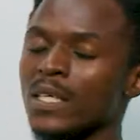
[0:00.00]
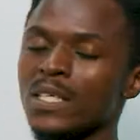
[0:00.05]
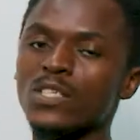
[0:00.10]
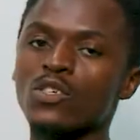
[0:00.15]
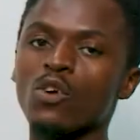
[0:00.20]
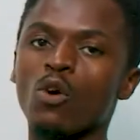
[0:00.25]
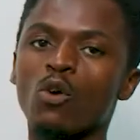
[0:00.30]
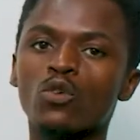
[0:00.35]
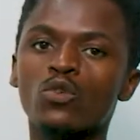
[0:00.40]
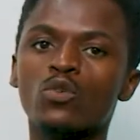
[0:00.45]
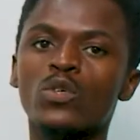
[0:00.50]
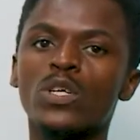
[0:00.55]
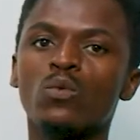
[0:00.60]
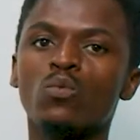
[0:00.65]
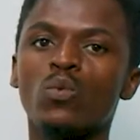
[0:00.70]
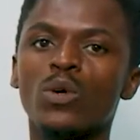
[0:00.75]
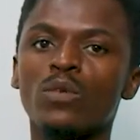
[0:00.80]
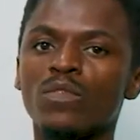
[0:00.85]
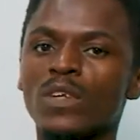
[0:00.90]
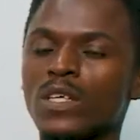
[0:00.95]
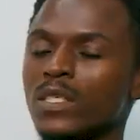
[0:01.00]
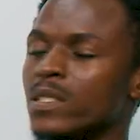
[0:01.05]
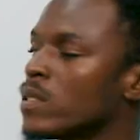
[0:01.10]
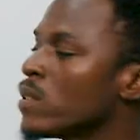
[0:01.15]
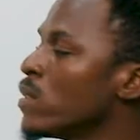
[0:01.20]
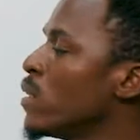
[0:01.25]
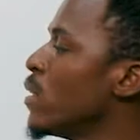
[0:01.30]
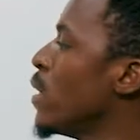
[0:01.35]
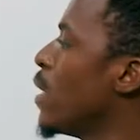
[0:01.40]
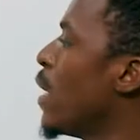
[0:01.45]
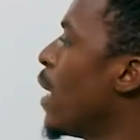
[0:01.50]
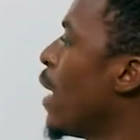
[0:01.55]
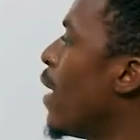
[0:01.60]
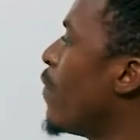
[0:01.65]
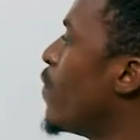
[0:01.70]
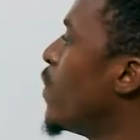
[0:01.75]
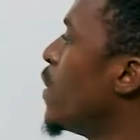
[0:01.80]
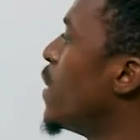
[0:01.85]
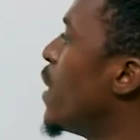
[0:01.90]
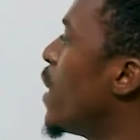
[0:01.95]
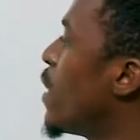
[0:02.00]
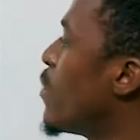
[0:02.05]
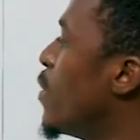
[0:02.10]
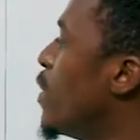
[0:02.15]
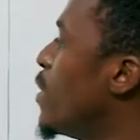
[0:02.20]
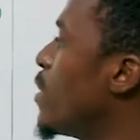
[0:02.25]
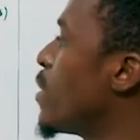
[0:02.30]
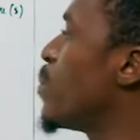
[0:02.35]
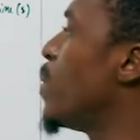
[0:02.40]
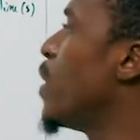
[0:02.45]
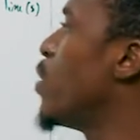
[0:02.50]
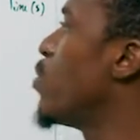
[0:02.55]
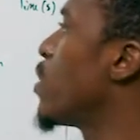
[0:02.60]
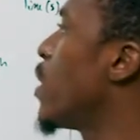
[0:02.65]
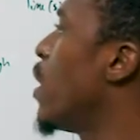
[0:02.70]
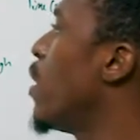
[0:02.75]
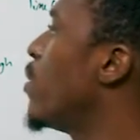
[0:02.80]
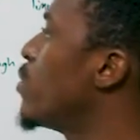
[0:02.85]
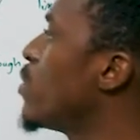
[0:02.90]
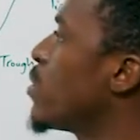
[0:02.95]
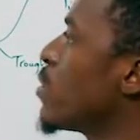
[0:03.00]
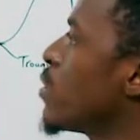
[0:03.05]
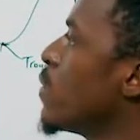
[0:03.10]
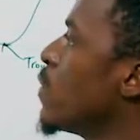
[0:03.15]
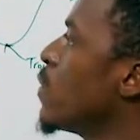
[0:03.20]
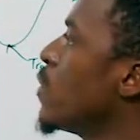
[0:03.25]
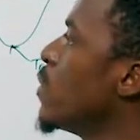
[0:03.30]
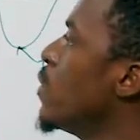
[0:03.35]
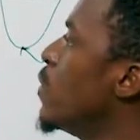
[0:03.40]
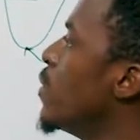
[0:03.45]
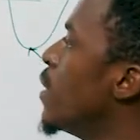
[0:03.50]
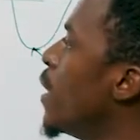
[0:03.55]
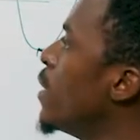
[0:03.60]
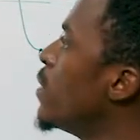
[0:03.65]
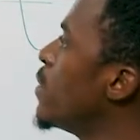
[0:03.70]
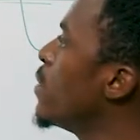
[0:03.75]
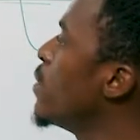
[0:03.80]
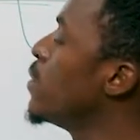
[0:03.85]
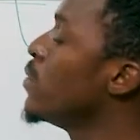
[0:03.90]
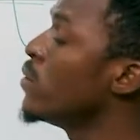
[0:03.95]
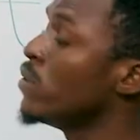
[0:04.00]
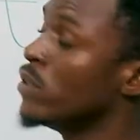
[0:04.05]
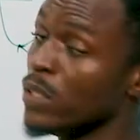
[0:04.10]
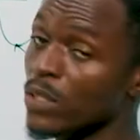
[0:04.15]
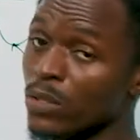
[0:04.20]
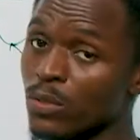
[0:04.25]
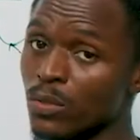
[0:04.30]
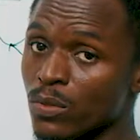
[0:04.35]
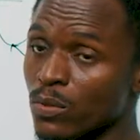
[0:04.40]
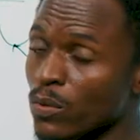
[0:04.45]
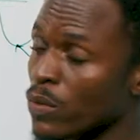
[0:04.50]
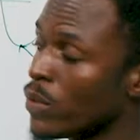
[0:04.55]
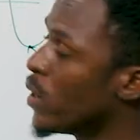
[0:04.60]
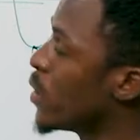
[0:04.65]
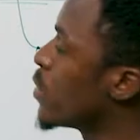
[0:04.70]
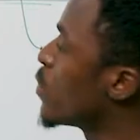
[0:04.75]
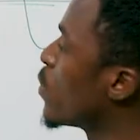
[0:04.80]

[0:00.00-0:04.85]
is also a wavelength. Having that been spelled out, then you need to know that